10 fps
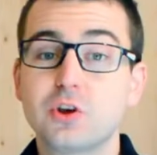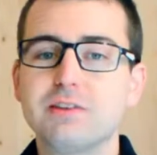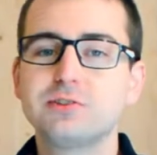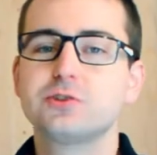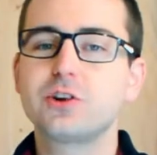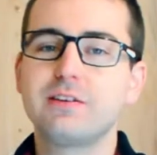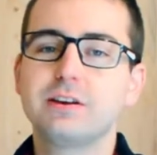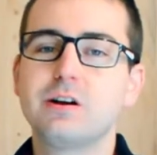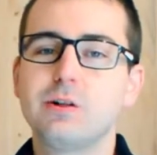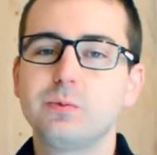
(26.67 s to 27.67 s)
after
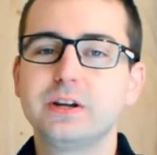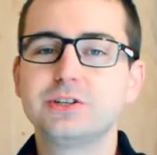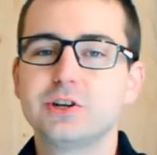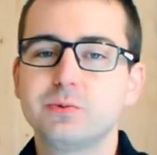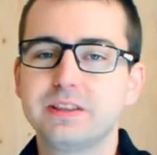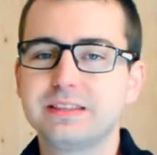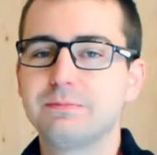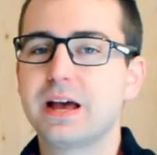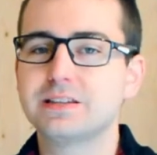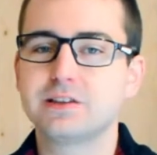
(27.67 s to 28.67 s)
driving all winter with the
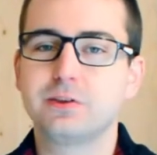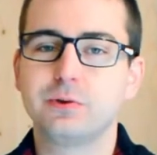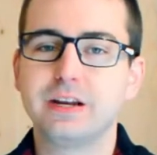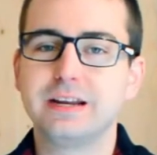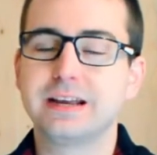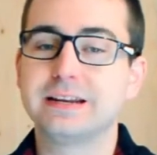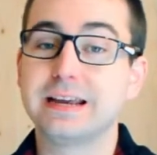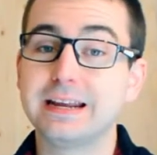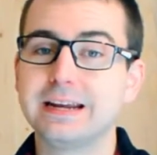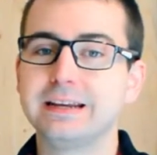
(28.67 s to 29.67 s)
Mazda 3 and
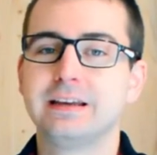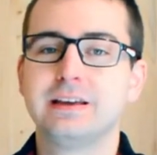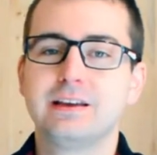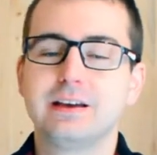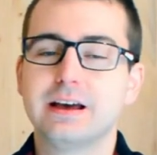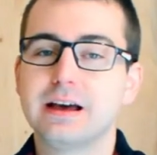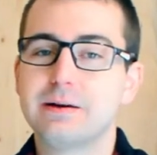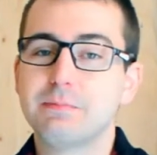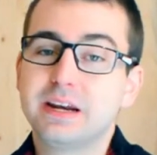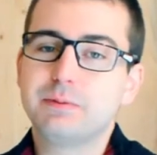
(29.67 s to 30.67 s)
hitting
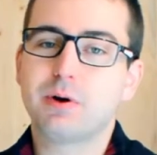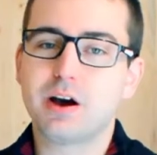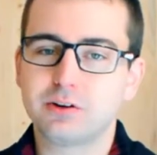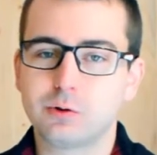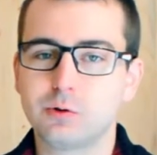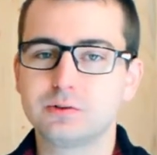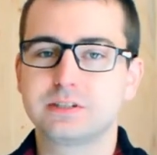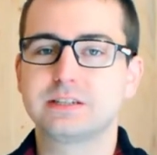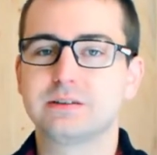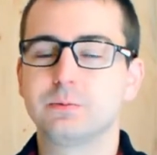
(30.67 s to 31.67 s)
many
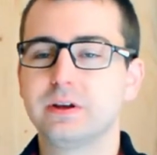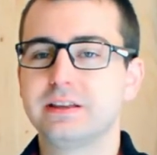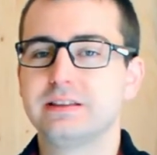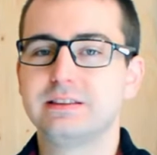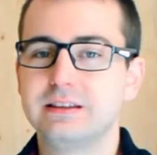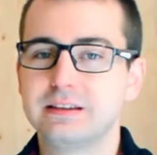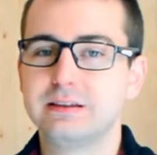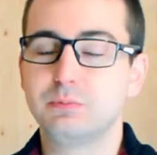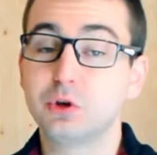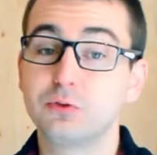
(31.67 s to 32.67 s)
potholes with the
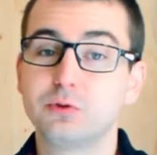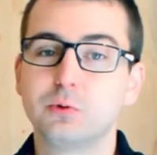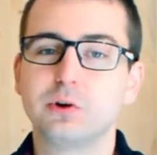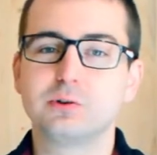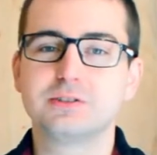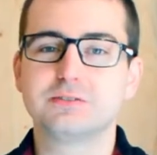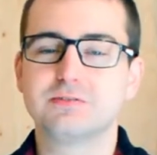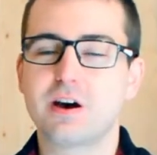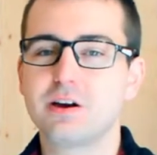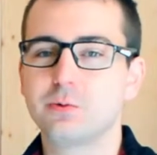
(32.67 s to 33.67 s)
beautiful roads of
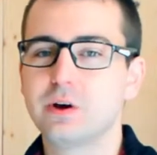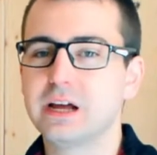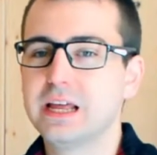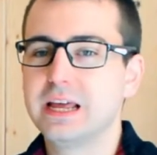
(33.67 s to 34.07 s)
Ottawa,